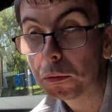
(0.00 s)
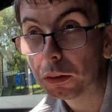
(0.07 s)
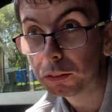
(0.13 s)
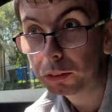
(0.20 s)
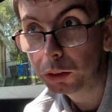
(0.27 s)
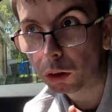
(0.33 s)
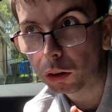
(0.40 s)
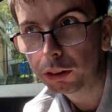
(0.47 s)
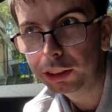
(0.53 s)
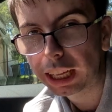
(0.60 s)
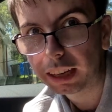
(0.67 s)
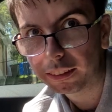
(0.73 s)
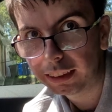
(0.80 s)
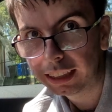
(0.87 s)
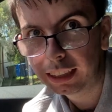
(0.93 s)
with your
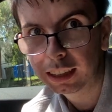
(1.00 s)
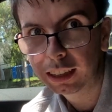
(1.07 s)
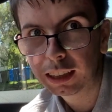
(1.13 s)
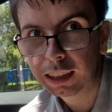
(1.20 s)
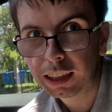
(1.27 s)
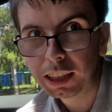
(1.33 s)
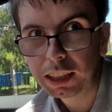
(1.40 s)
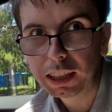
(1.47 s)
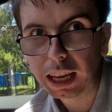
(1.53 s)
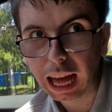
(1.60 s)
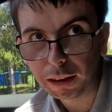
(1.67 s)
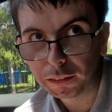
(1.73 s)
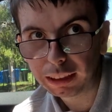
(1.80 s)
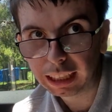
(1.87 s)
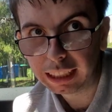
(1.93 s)
salary,
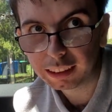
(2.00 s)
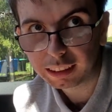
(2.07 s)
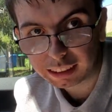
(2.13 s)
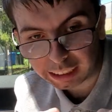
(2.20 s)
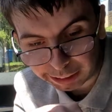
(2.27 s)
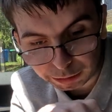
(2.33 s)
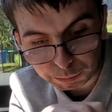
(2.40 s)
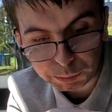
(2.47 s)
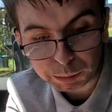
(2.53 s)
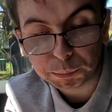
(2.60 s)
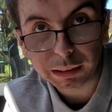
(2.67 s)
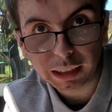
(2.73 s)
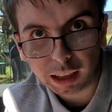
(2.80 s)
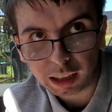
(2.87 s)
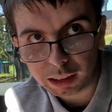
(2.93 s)
I will link the description
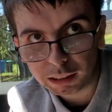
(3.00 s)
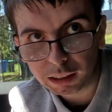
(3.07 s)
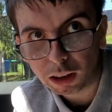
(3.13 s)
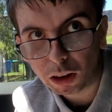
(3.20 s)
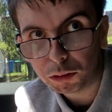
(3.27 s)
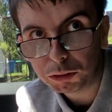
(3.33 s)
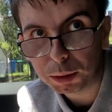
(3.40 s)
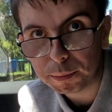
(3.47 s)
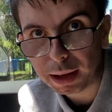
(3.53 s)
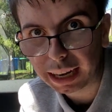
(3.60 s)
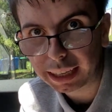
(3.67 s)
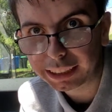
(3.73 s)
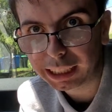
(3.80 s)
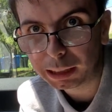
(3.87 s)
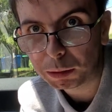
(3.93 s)
below on the
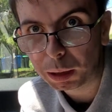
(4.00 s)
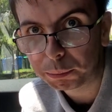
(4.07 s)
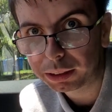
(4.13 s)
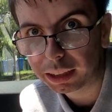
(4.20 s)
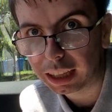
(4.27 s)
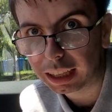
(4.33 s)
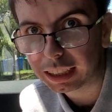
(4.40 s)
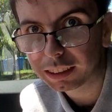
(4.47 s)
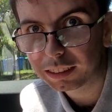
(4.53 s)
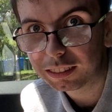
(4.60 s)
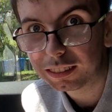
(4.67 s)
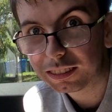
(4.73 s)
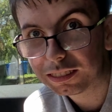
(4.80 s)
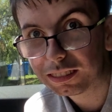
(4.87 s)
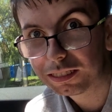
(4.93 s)
Maxi website.
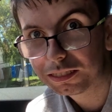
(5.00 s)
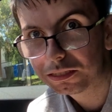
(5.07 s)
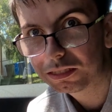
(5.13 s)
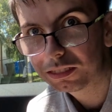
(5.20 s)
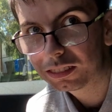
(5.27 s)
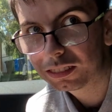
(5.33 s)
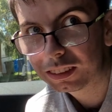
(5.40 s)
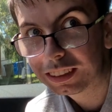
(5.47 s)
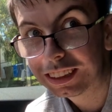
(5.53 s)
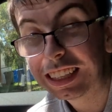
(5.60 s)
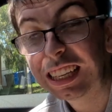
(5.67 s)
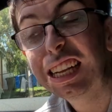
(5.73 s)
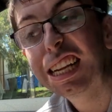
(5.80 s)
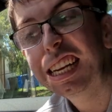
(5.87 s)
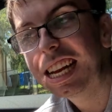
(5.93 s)

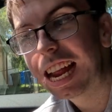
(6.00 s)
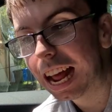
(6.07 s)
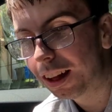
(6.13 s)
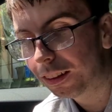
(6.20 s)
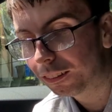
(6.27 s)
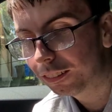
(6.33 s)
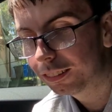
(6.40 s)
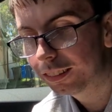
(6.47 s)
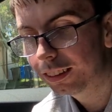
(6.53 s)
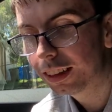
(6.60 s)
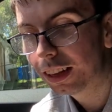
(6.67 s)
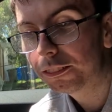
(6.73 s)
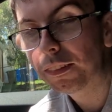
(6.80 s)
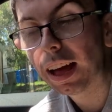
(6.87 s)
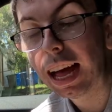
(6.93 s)
Now,
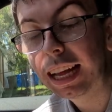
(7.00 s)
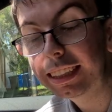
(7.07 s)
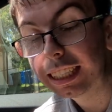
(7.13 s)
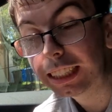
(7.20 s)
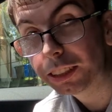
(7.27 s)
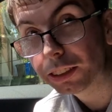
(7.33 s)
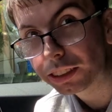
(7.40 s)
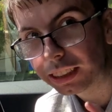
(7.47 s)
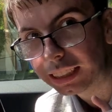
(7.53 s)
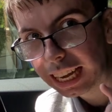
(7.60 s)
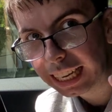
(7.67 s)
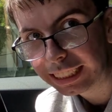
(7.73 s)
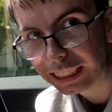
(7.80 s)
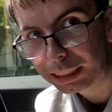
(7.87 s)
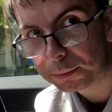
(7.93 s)
that is just an
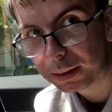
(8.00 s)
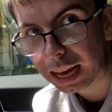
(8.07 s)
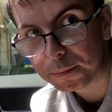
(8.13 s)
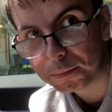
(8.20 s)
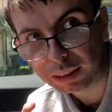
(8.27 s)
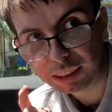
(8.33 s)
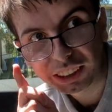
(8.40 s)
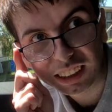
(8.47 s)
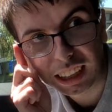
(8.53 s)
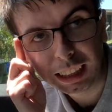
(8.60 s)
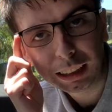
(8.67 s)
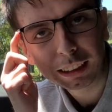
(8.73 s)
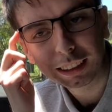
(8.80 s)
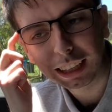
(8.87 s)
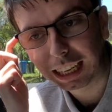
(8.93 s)
estimate, I must
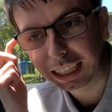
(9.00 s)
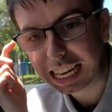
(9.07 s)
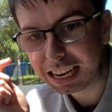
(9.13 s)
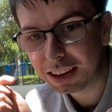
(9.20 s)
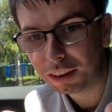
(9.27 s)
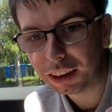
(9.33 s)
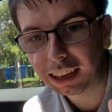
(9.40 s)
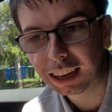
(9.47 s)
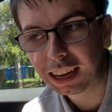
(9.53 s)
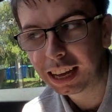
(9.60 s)
say. I cannot